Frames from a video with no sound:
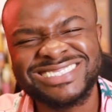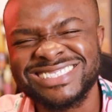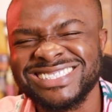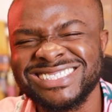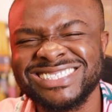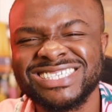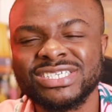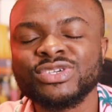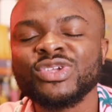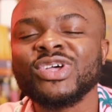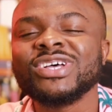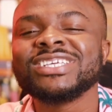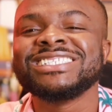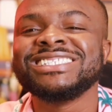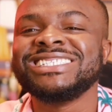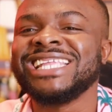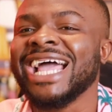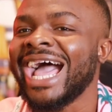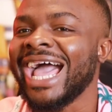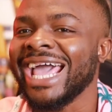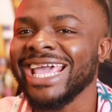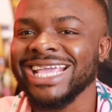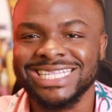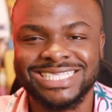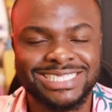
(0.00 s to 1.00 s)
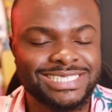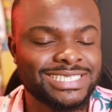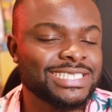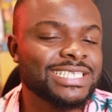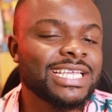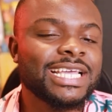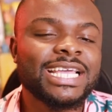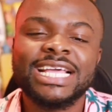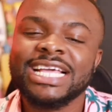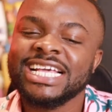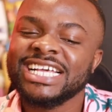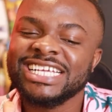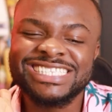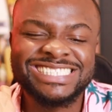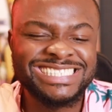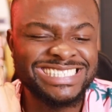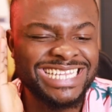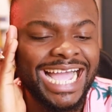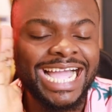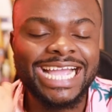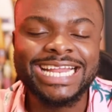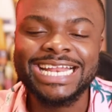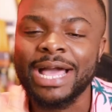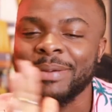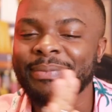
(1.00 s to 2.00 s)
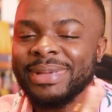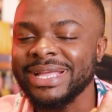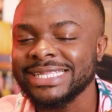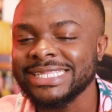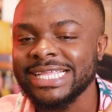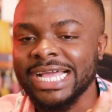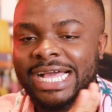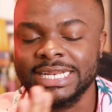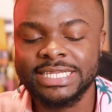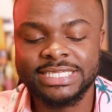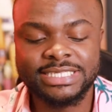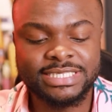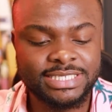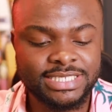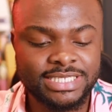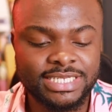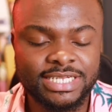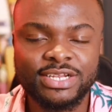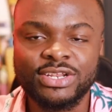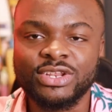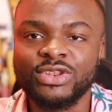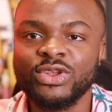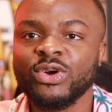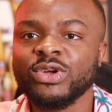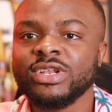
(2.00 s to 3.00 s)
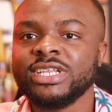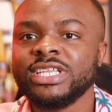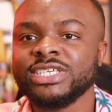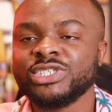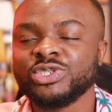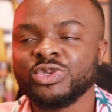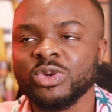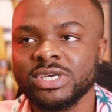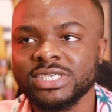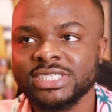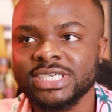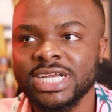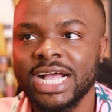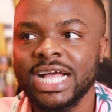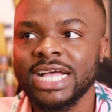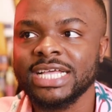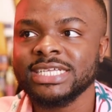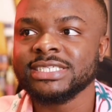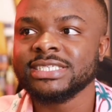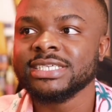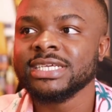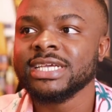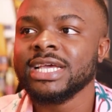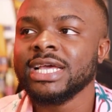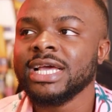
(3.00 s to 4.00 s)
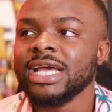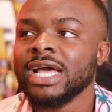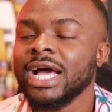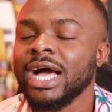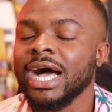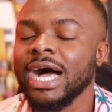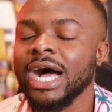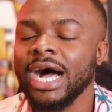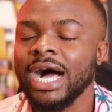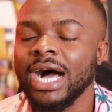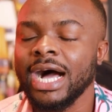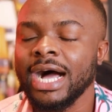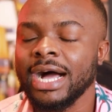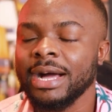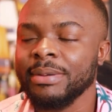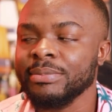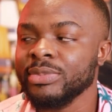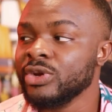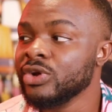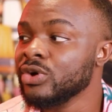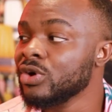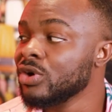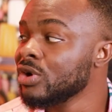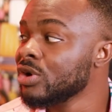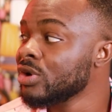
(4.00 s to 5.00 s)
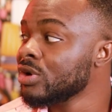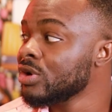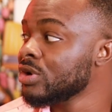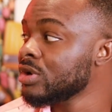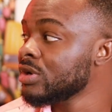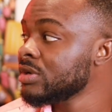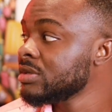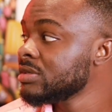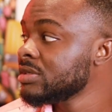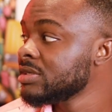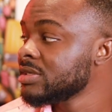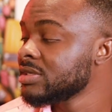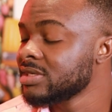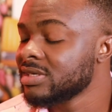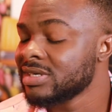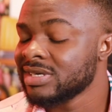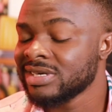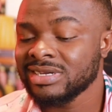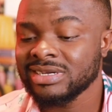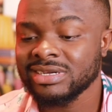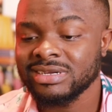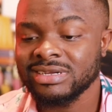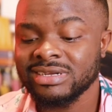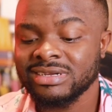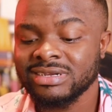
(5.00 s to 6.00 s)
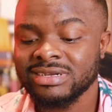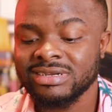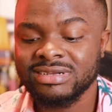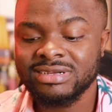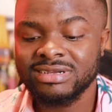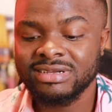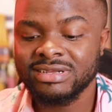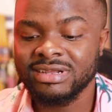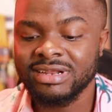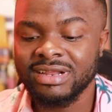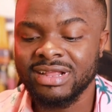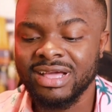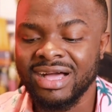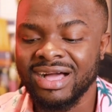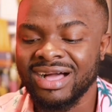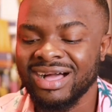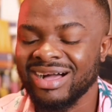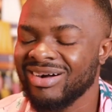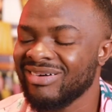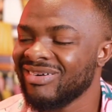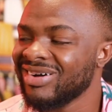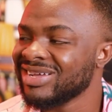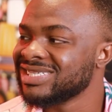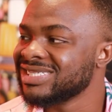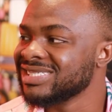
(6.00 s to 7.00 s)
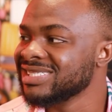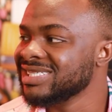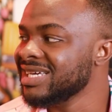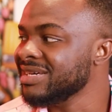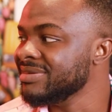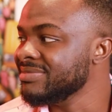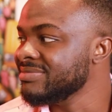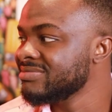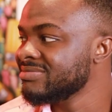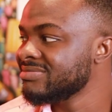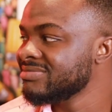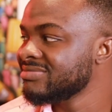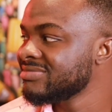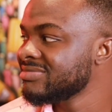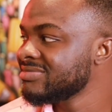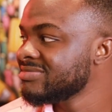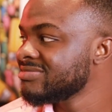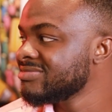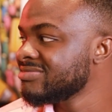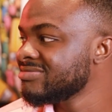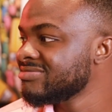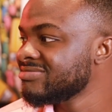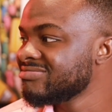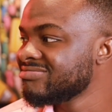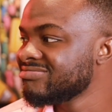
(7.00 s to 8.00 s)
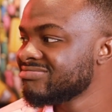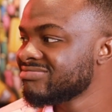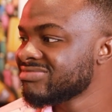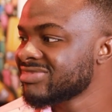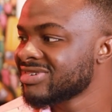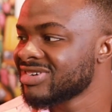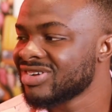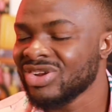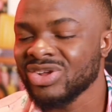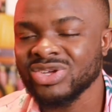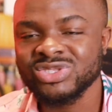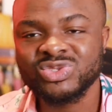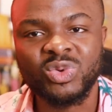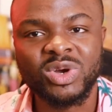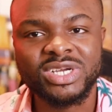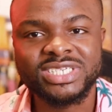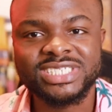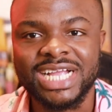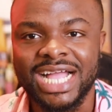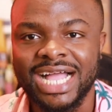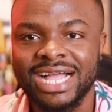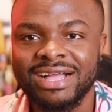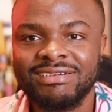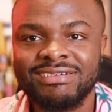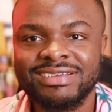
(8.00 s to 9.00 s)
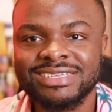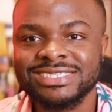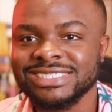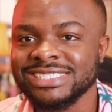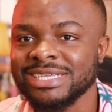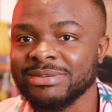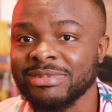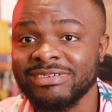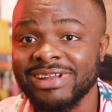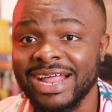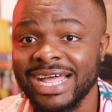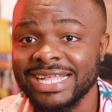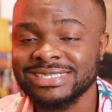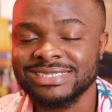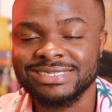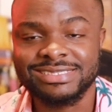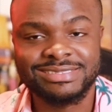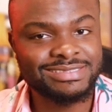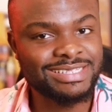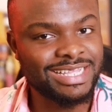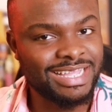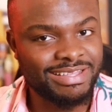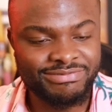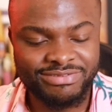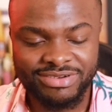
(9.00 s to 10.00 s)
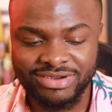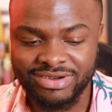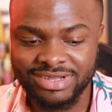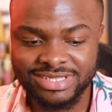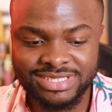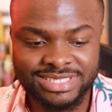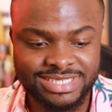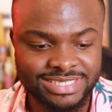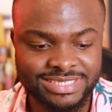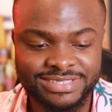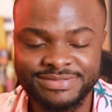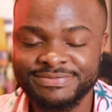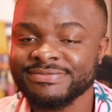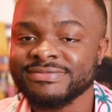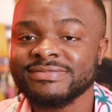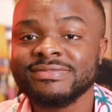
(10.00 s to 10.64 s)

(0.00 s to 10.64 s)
Just died that mentality. No dishwashers, no, what's the name? Clothes washer. What's the name of that thing? I forgot some.